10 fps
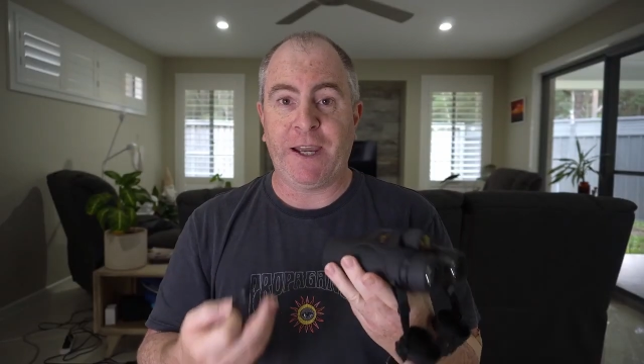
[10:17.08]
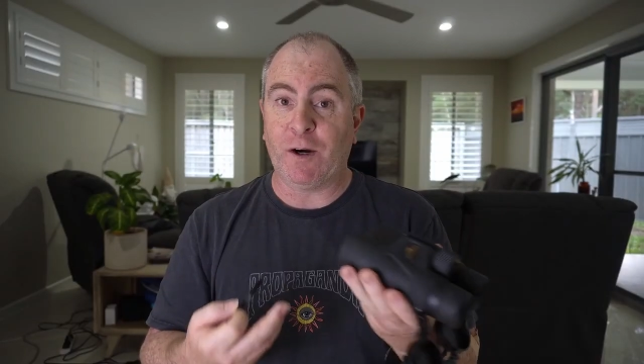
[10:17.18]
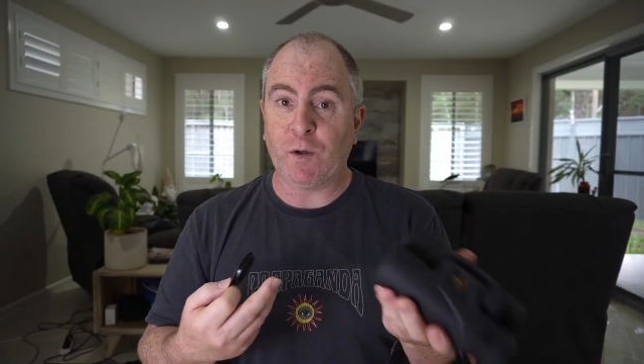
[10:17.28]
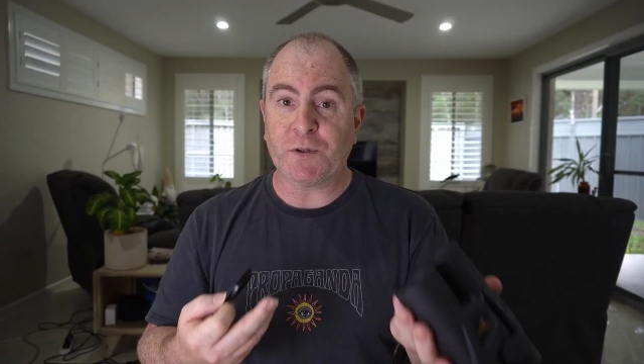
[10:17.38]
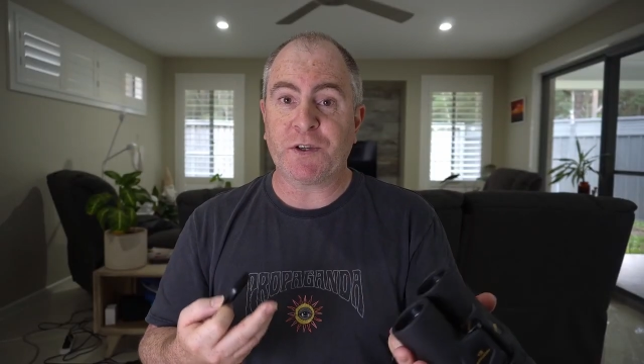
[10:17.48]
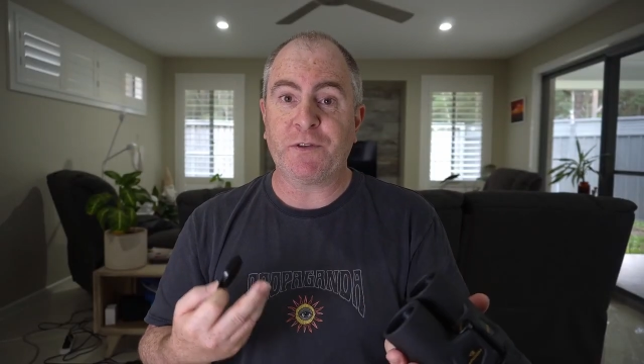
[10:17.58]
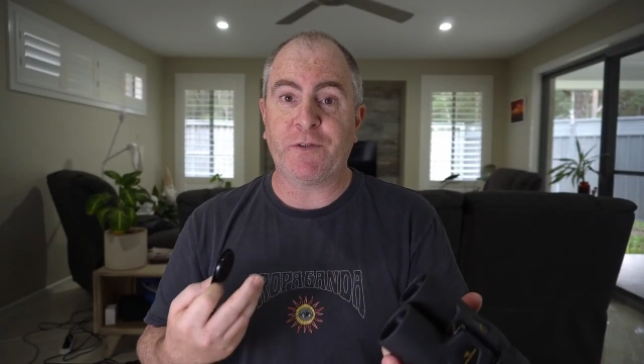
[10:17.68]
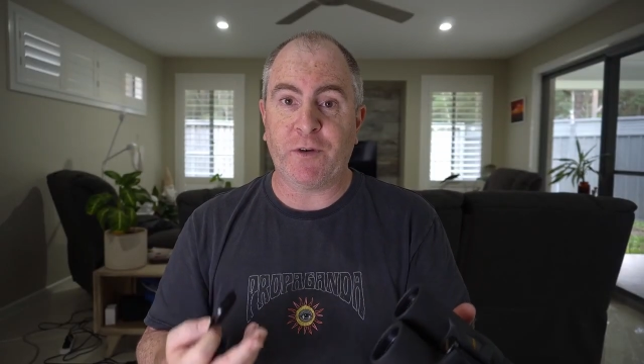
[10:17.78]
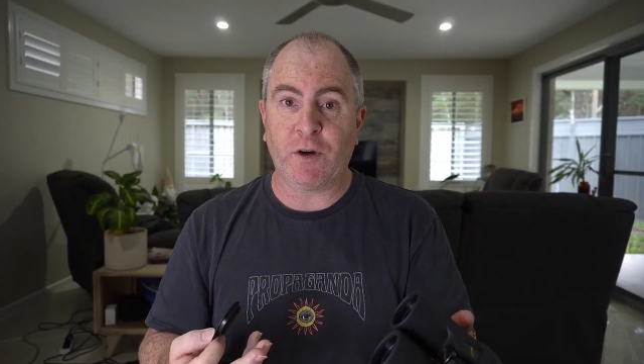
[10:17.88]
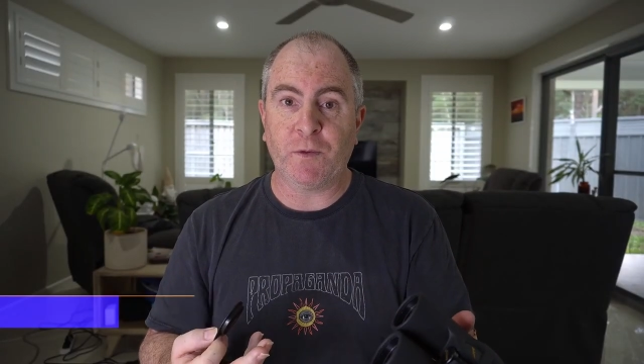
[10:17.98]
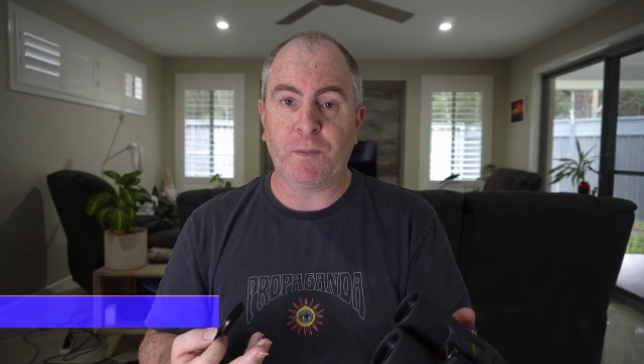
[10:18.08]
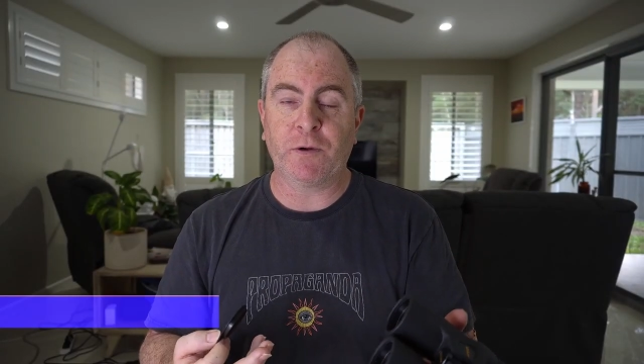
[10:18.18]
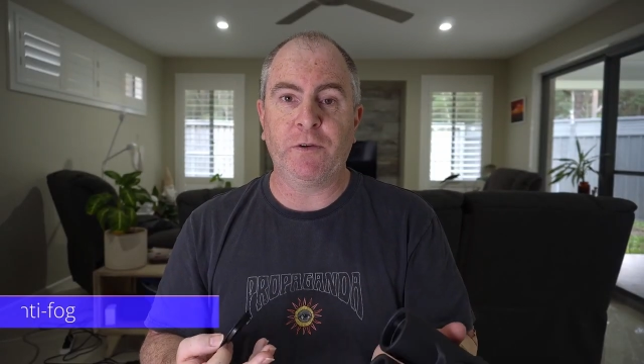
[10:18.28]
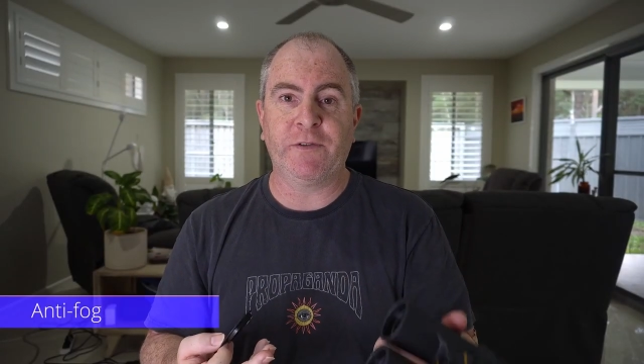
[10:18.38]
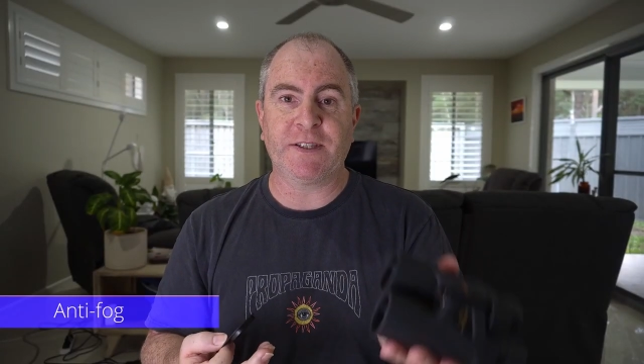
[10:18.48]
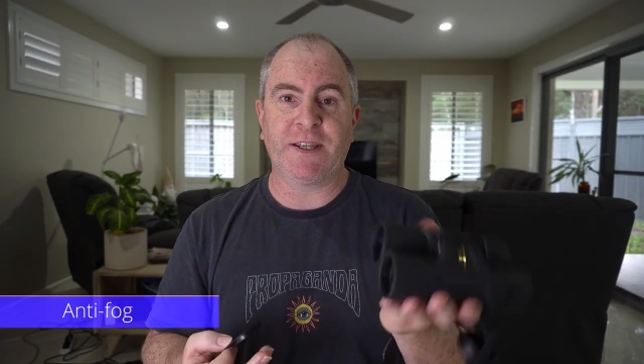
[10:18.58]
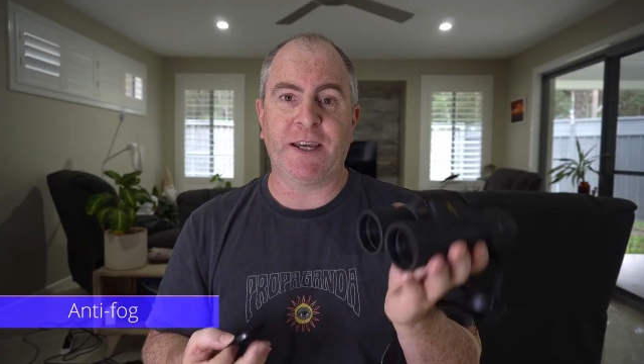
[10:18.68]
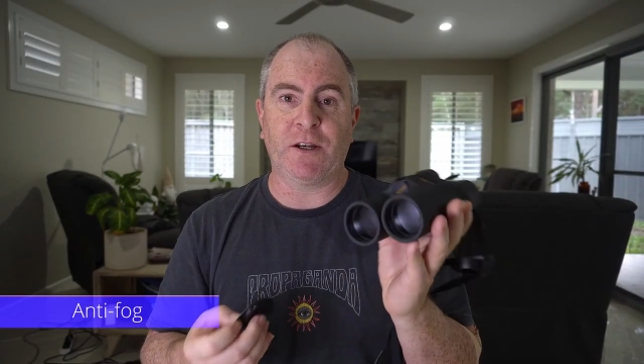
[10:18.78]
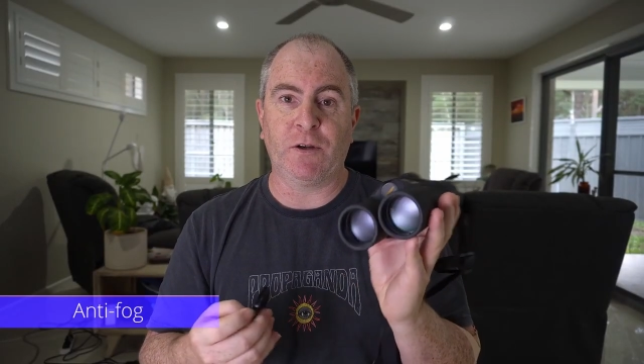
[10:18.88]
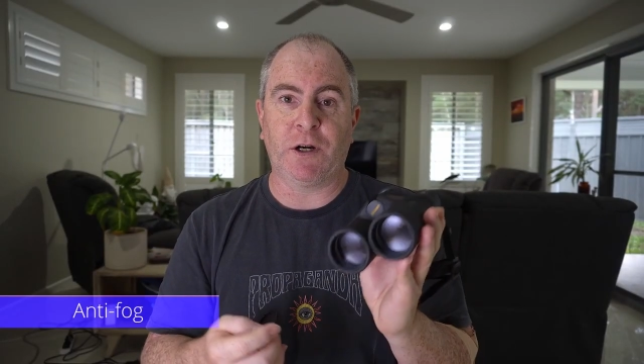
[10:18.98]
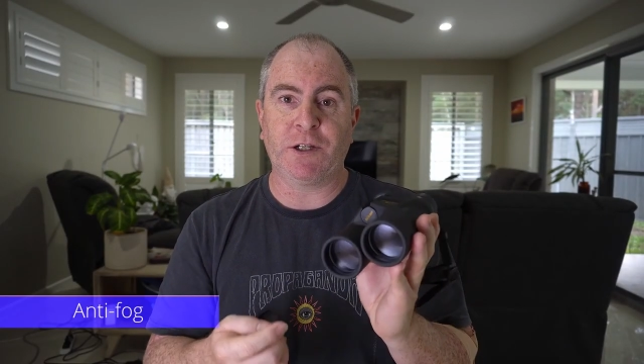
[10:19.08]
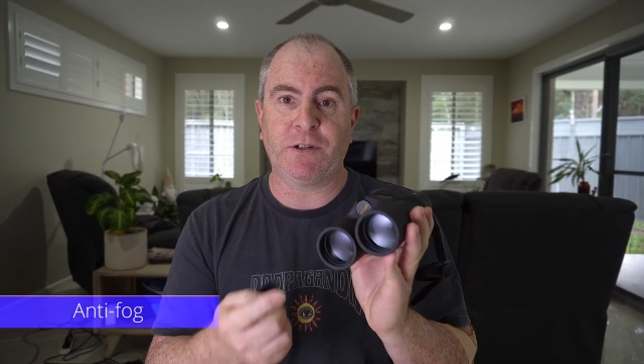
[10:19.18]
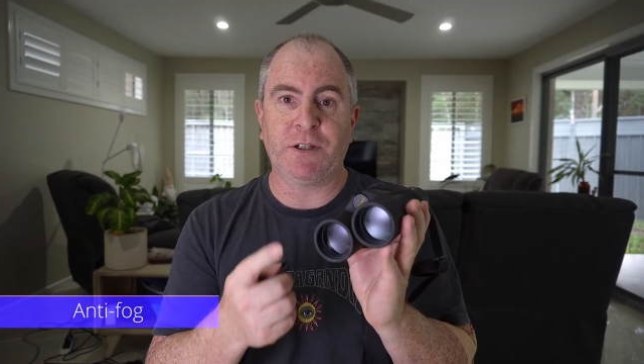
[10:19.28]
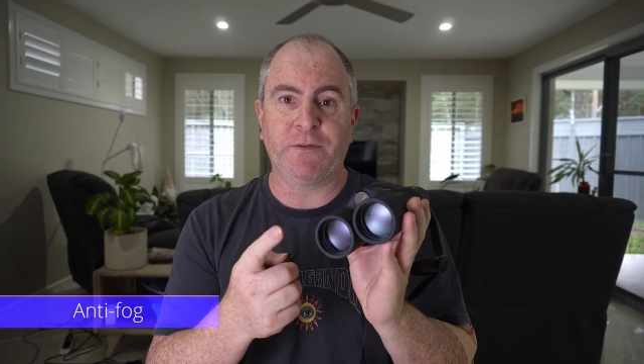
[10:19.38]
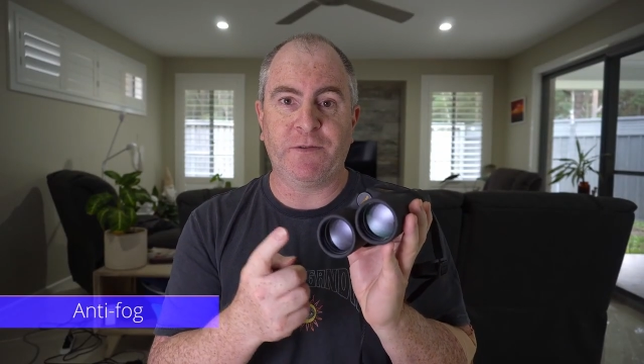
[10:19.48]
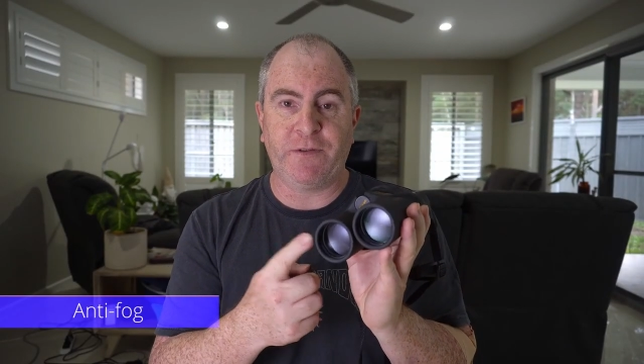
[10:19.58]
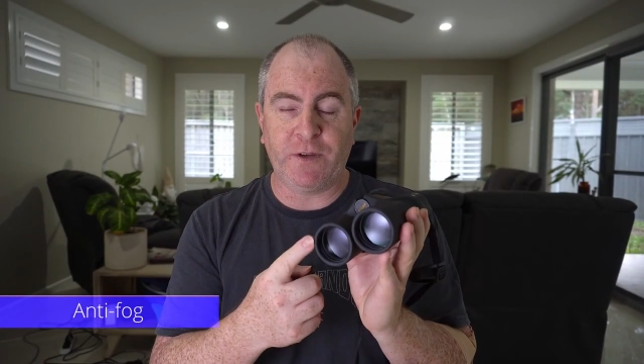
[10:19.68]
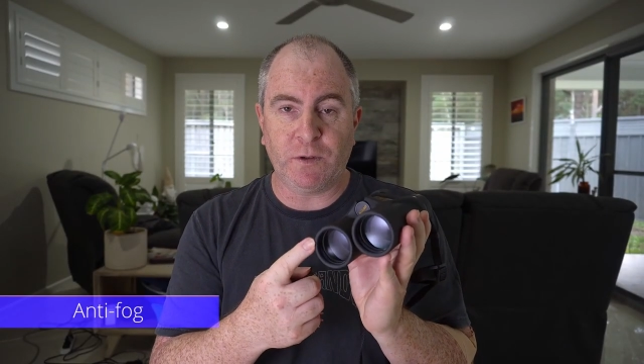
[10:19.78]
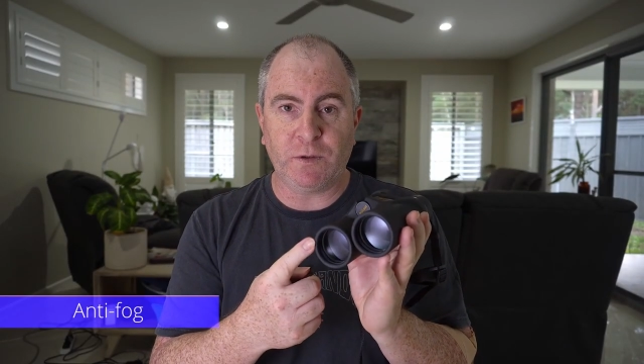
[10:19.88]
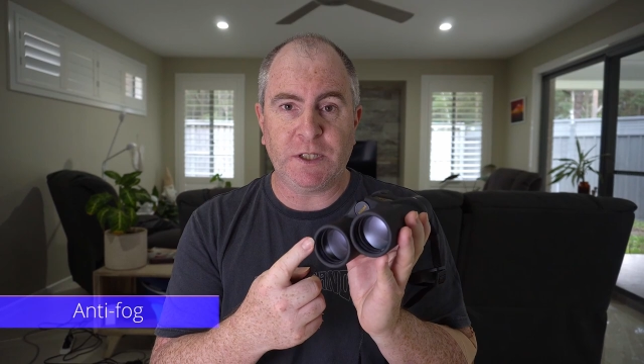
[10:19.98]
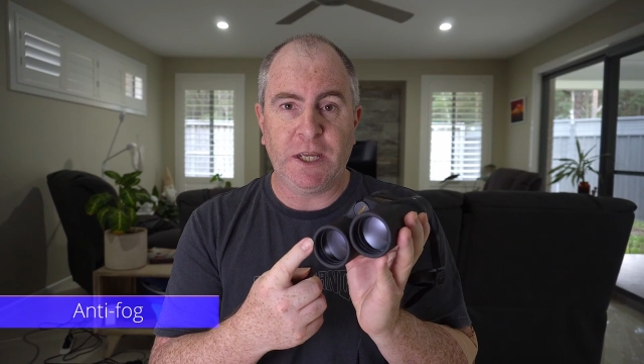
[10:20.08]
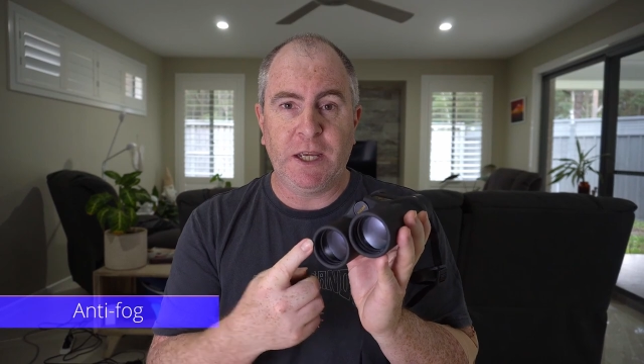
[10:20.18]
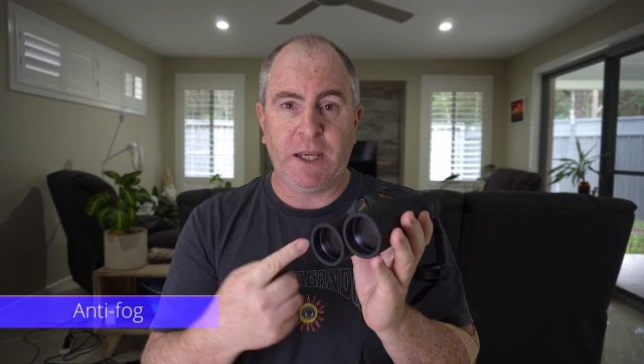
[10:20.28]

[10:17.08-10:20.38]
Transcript: are also fog proof as they are nitrogen filled